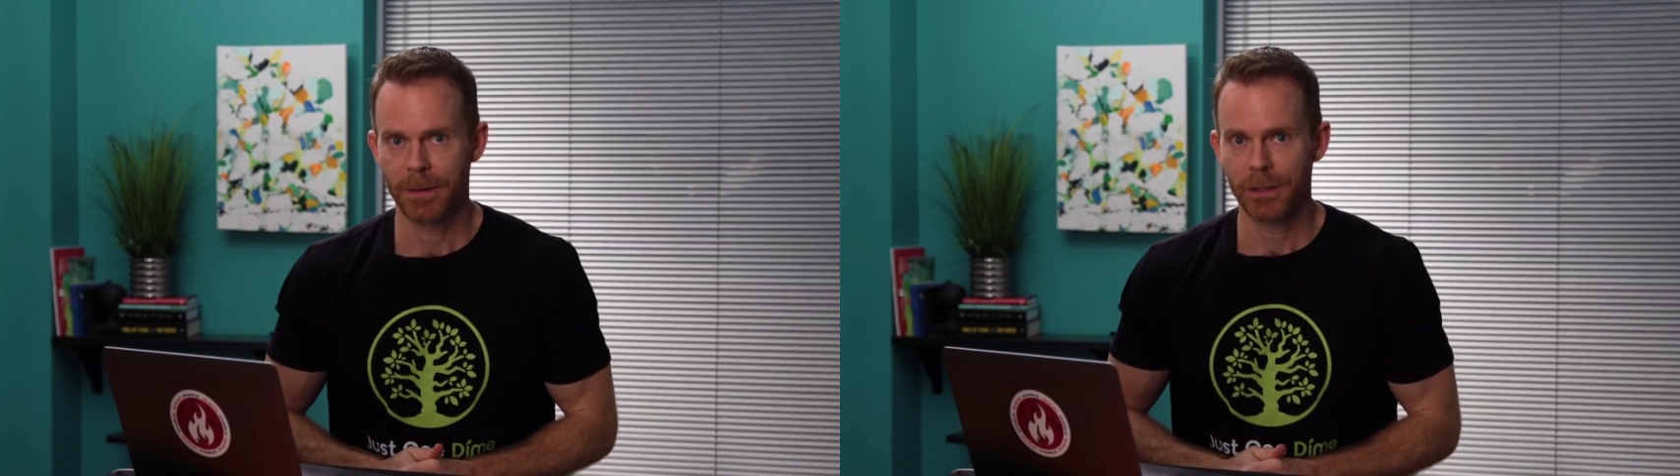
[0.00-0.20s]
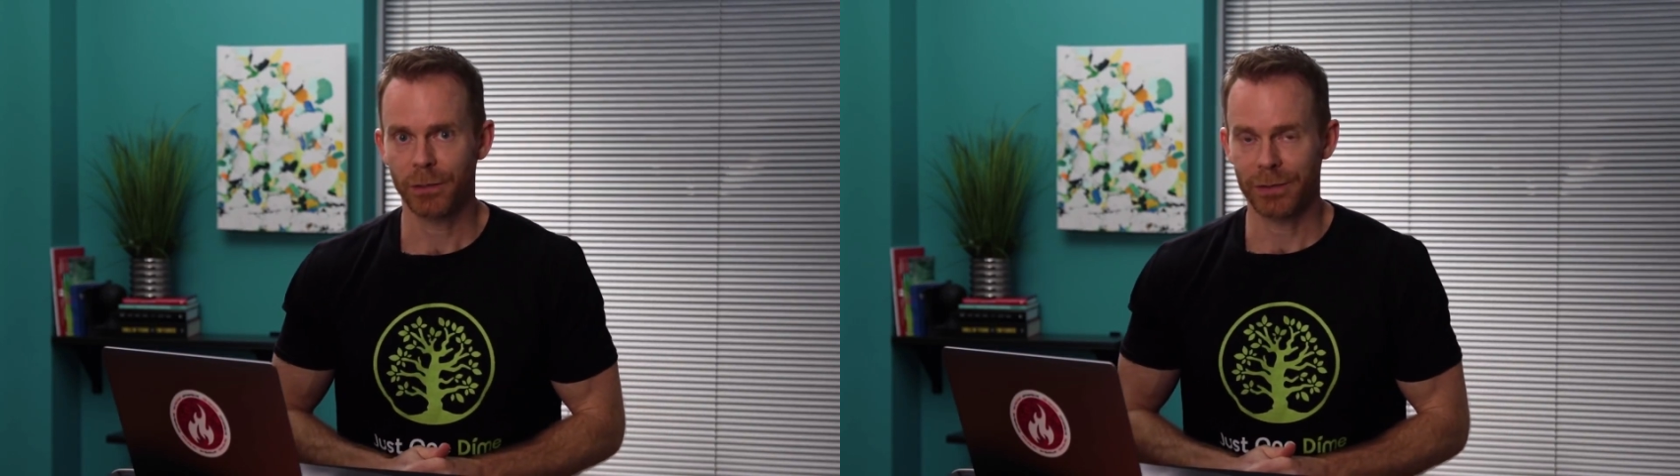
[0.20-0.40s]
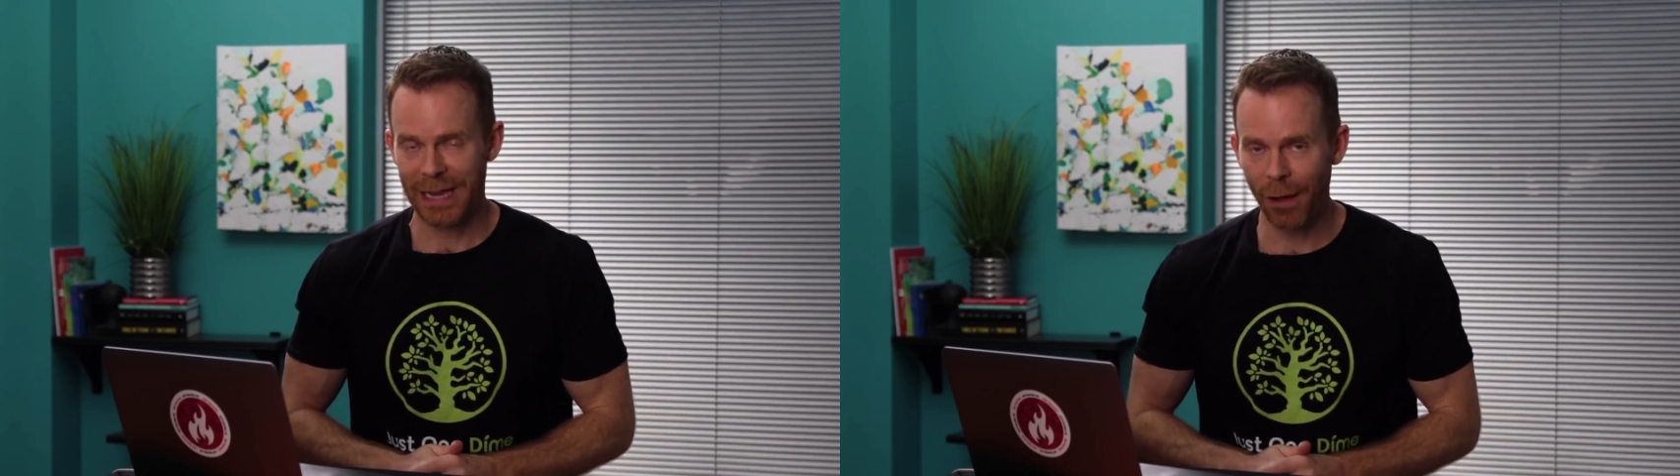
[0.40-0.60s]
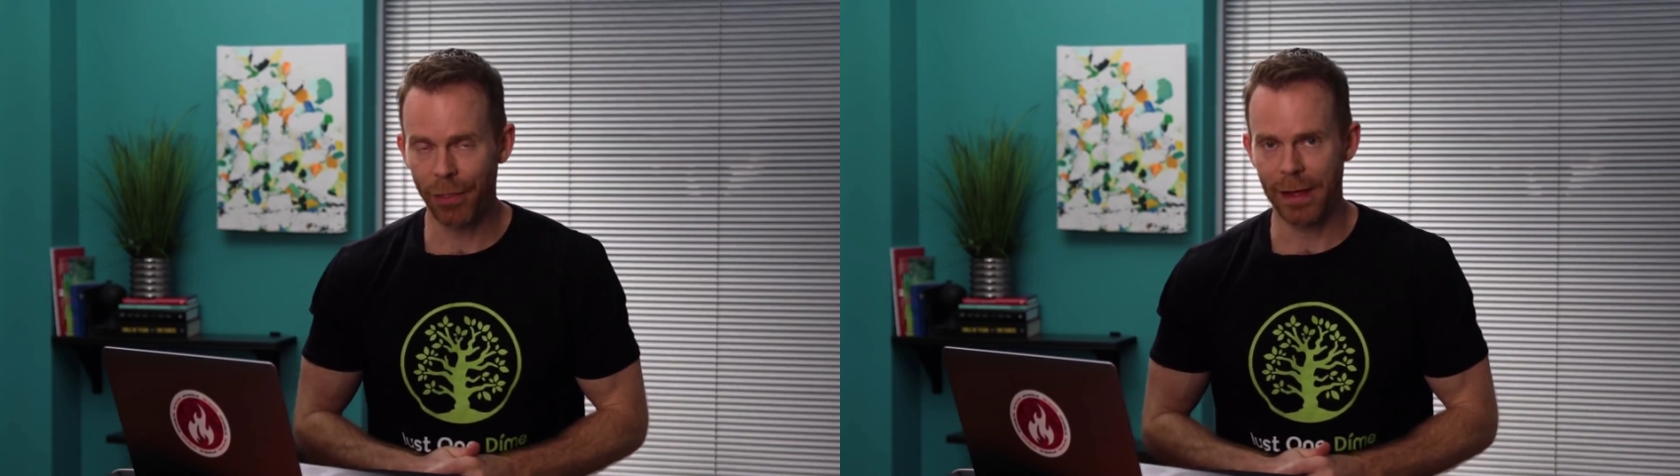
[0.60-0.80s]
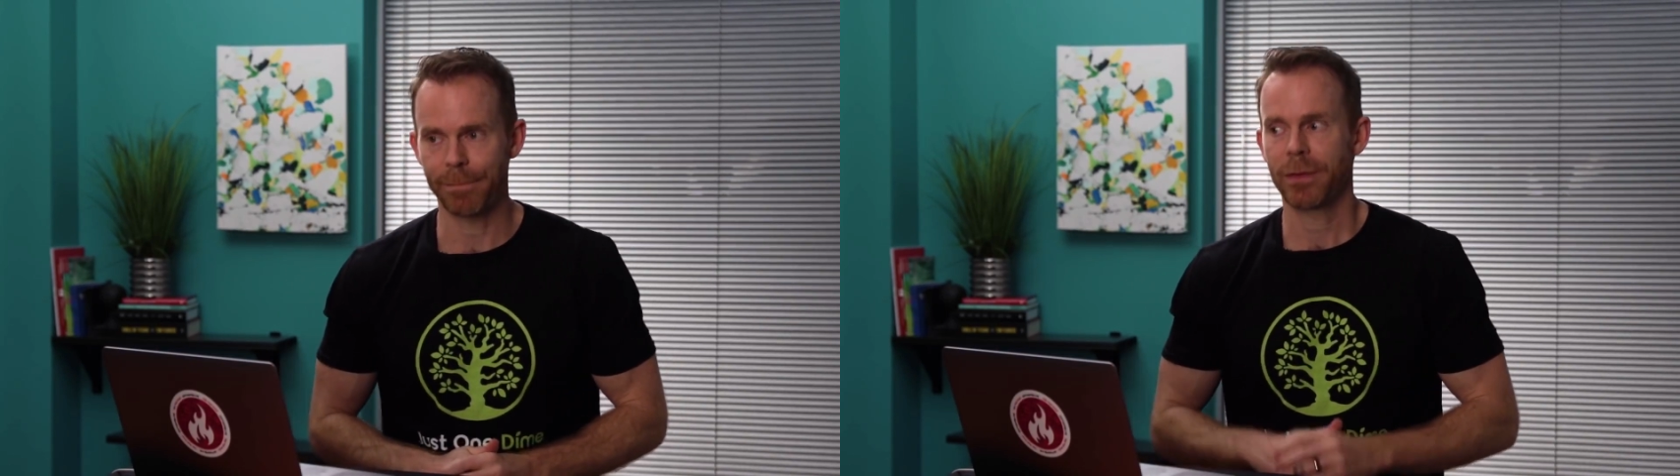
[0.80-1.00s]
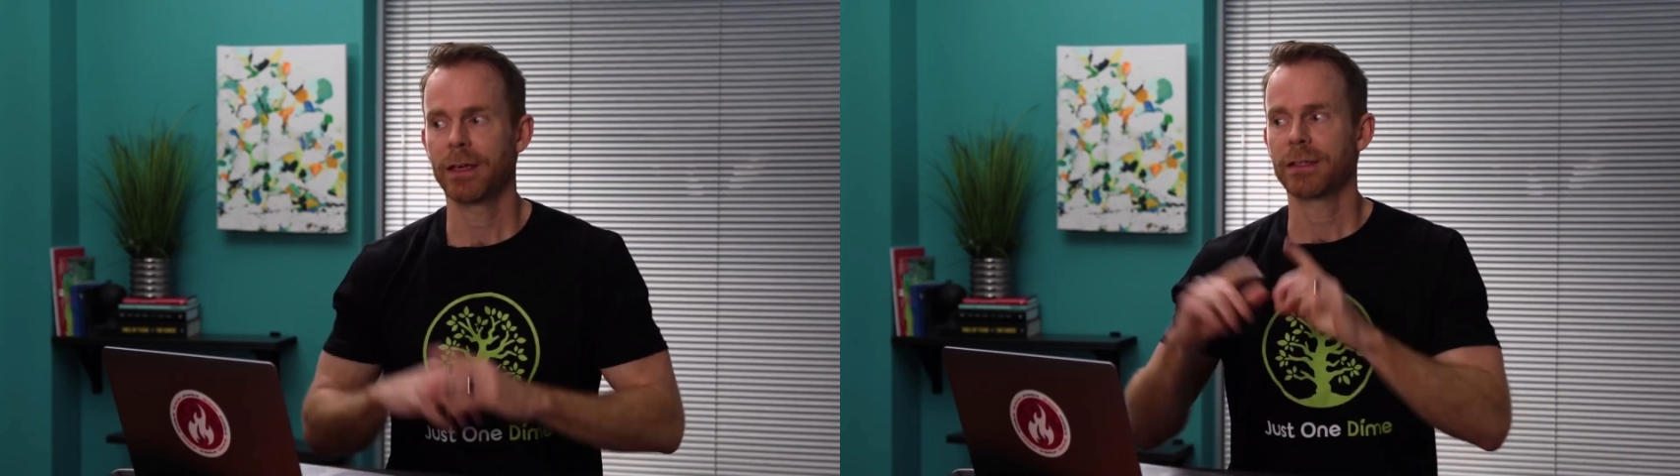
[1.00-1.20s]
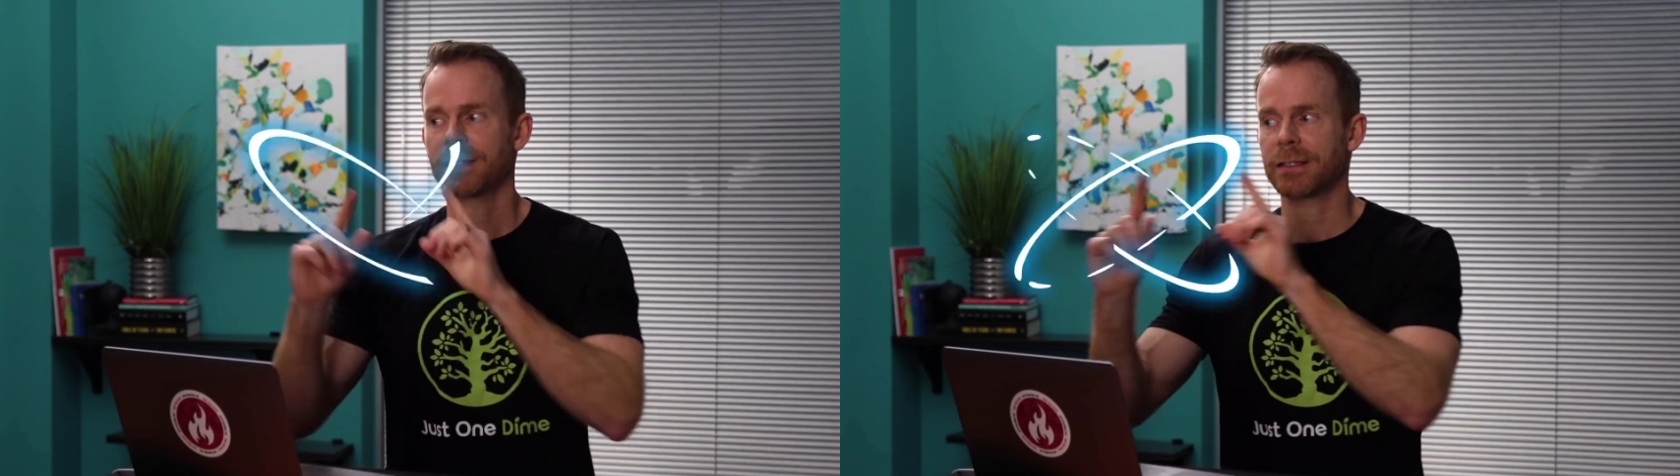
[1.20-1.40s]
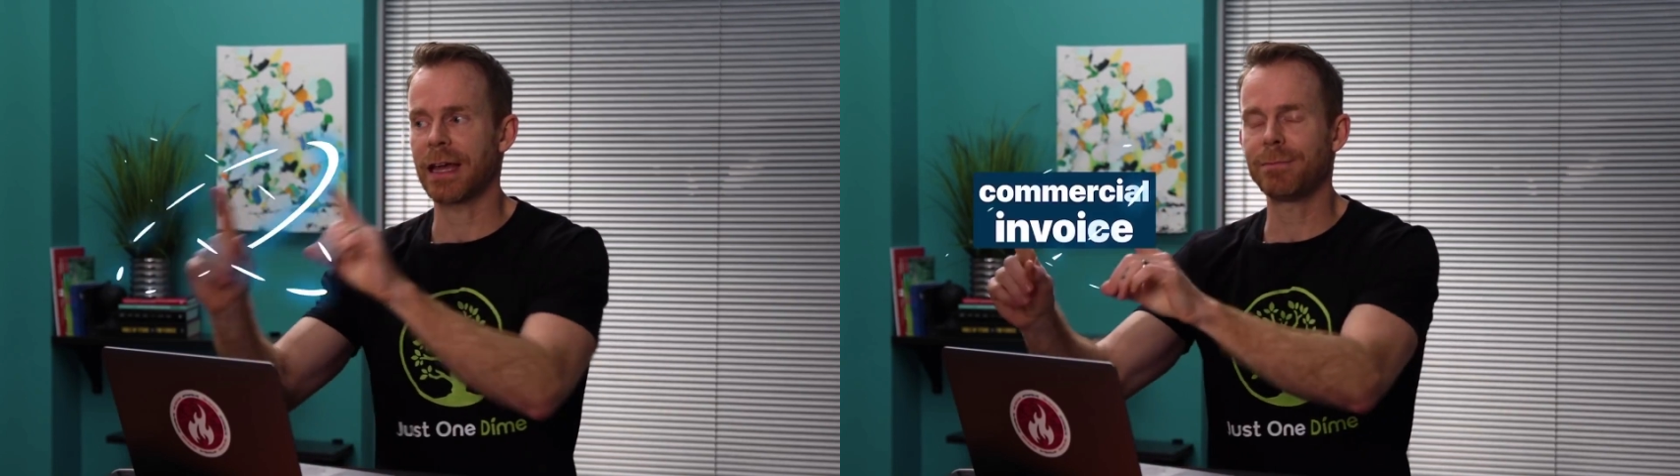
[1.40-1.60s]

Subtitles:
So tell them, send